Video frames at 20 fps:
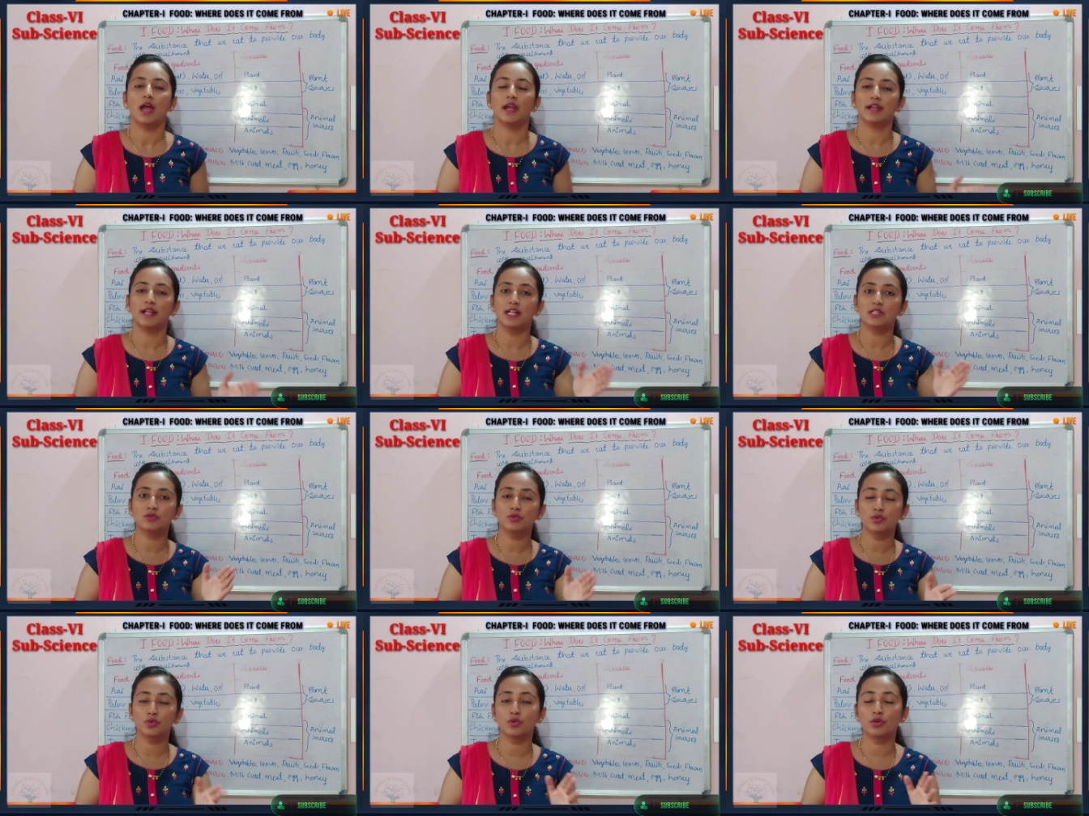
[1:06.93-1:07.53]
and
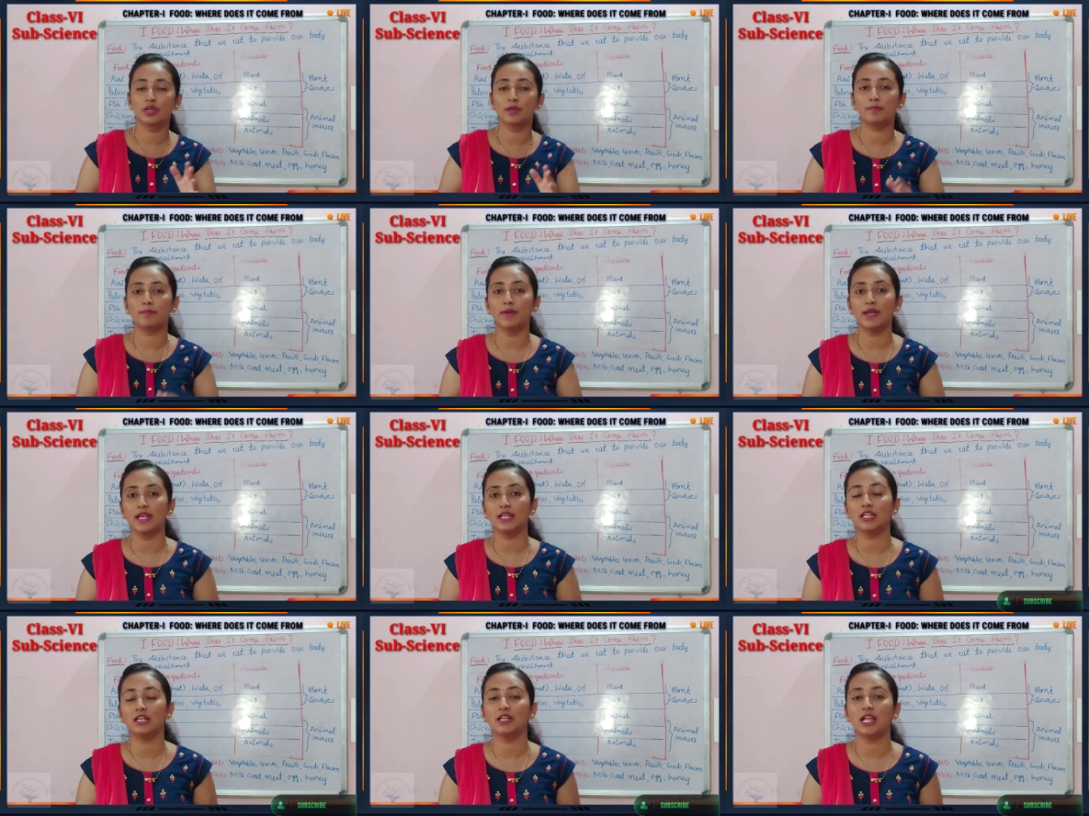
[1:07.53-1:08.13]
also to
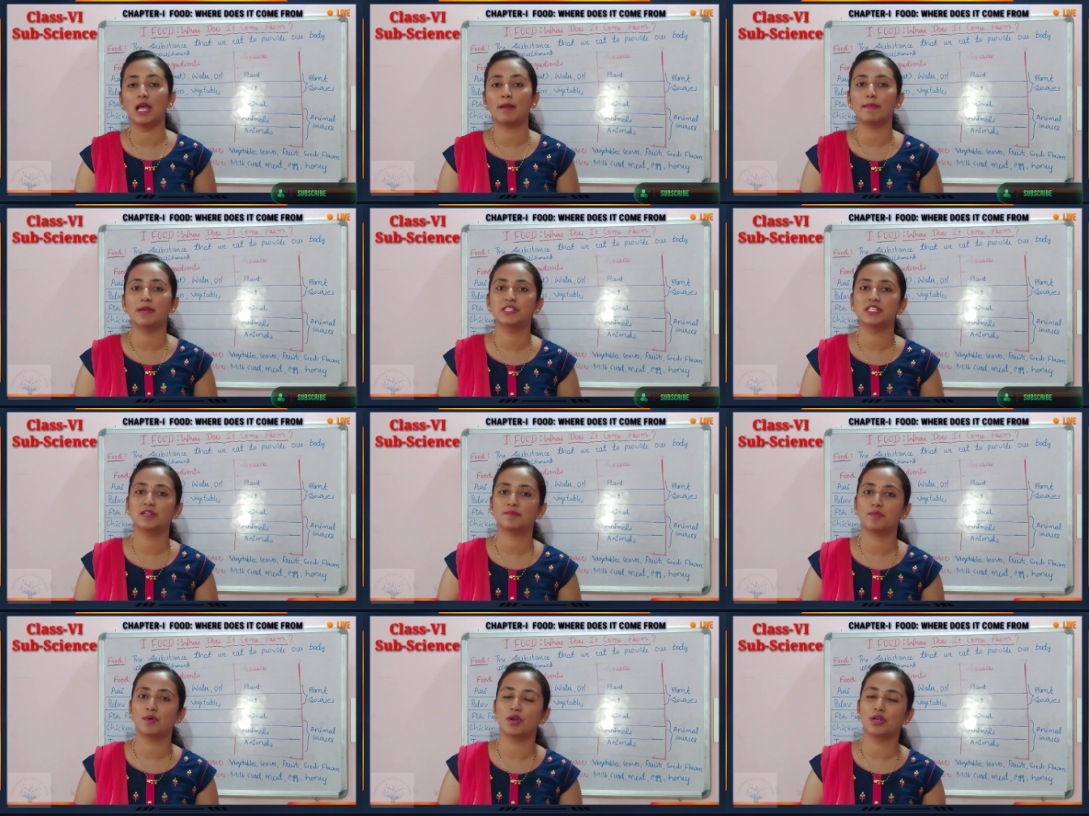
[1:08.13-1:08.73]
repair the
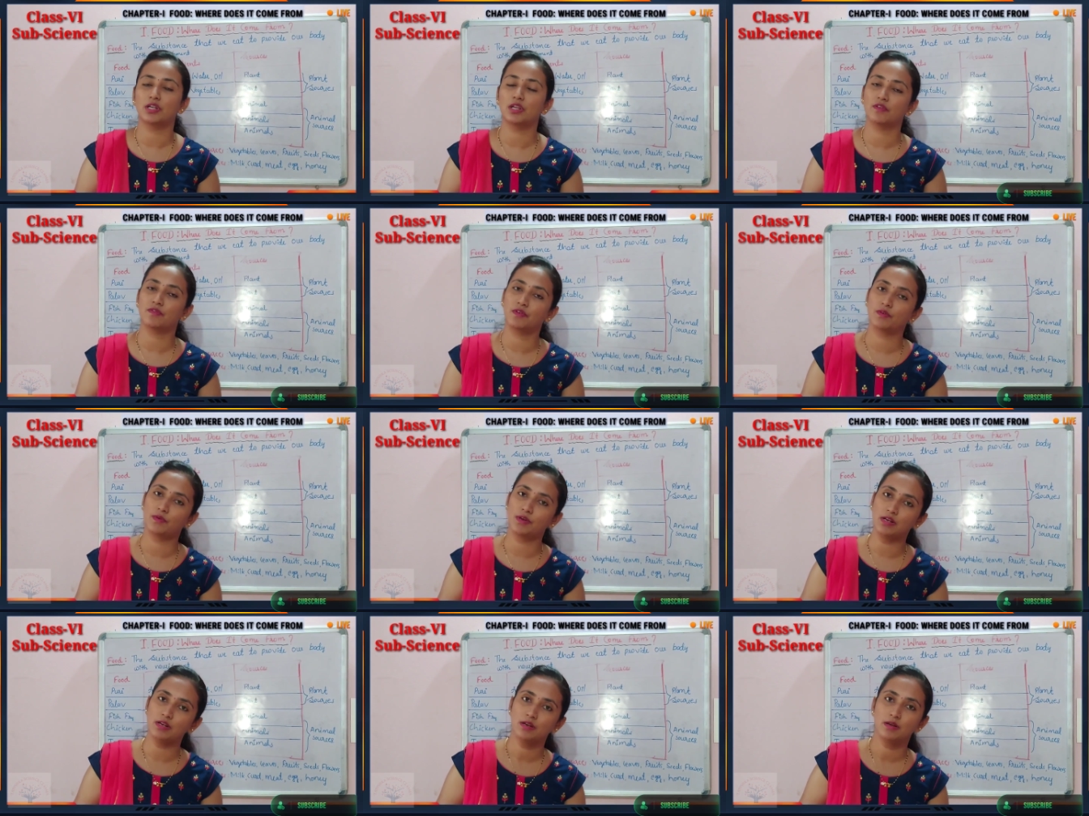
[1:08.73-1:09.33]
damaged part
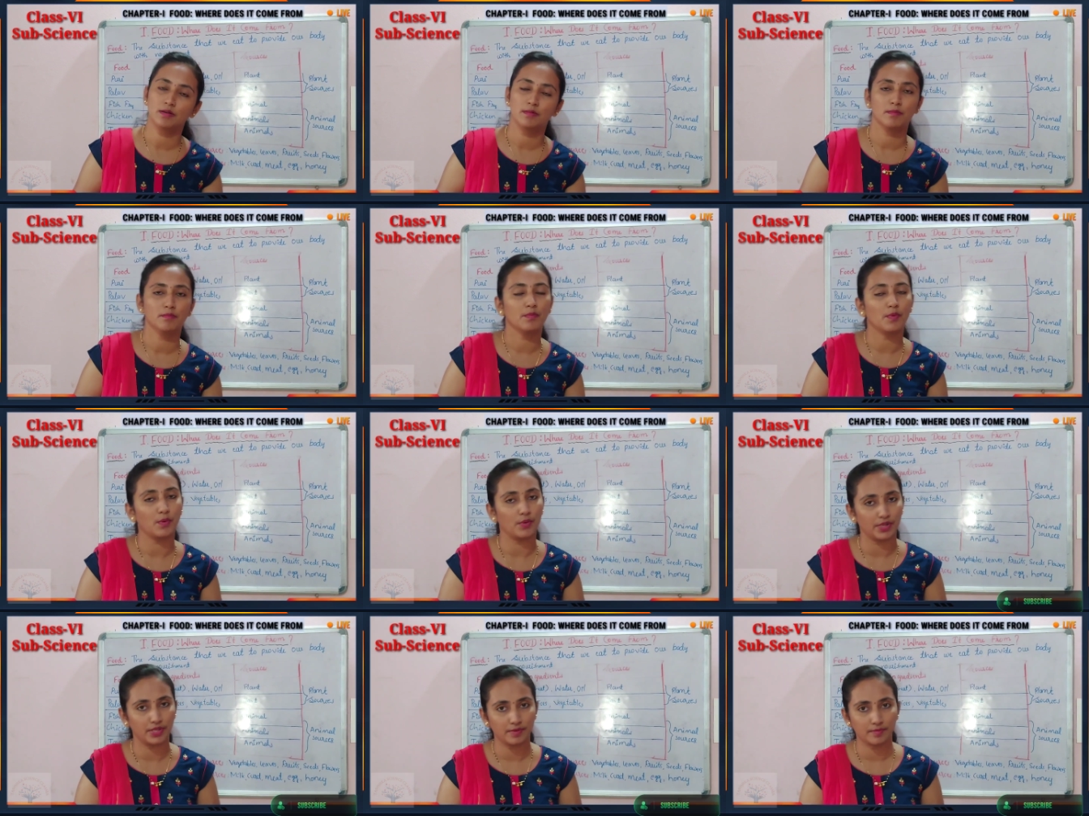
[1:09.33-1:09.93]
of our
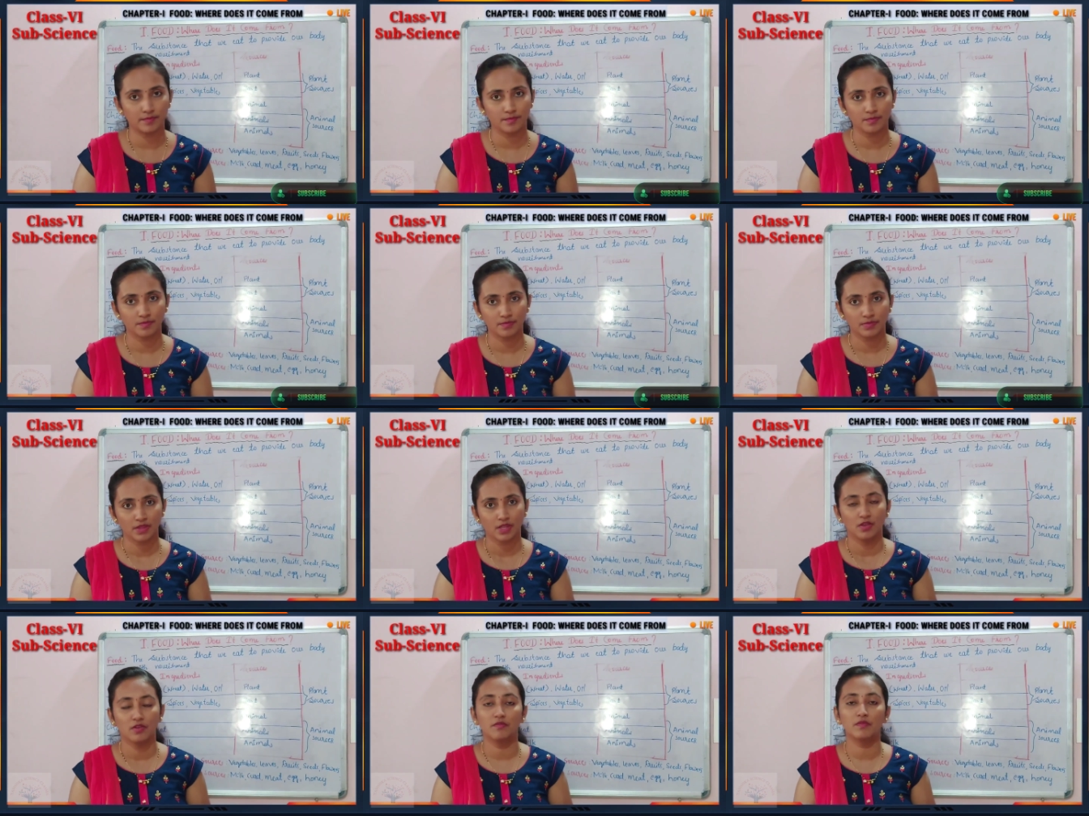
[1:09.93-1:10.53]
body.
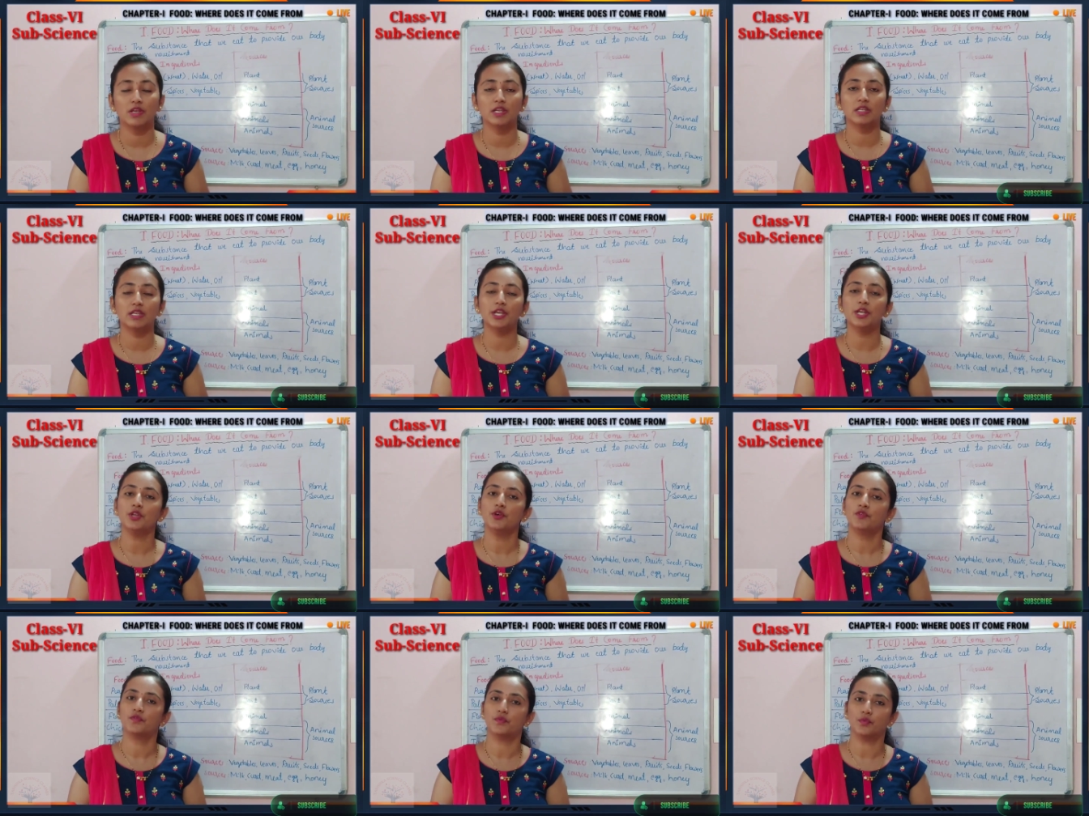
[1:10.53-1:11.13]
We
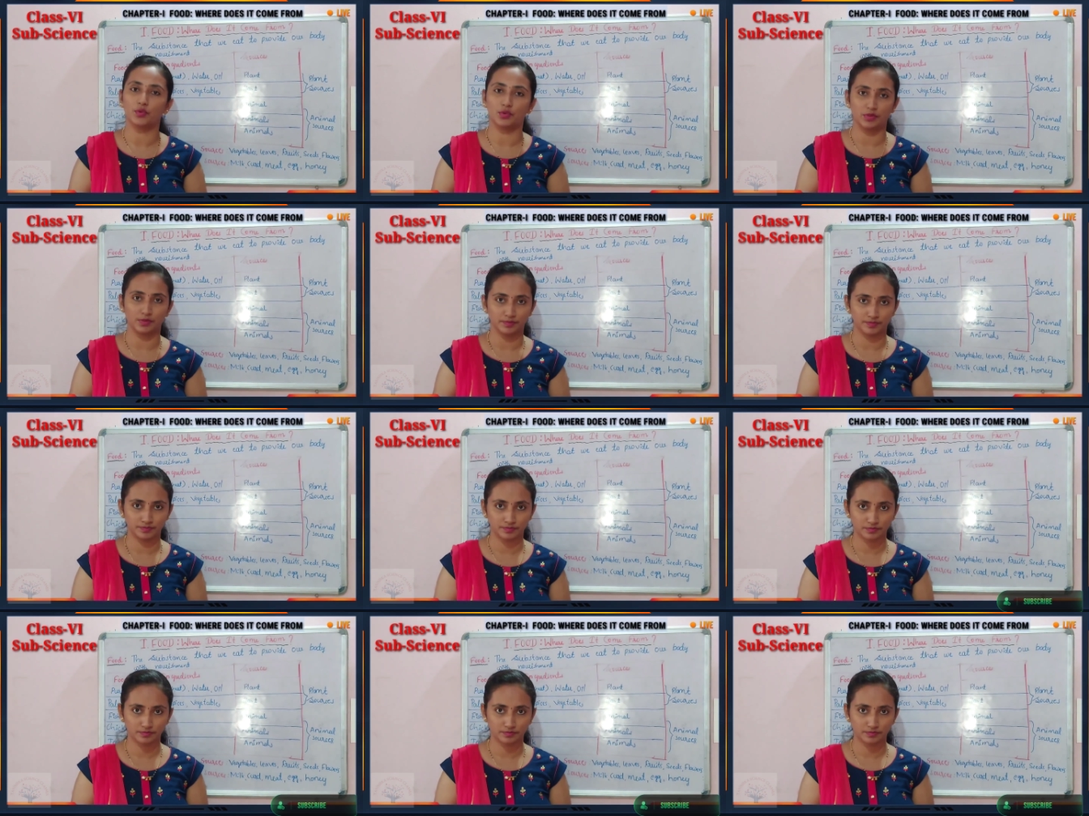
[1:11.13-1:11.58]
need food.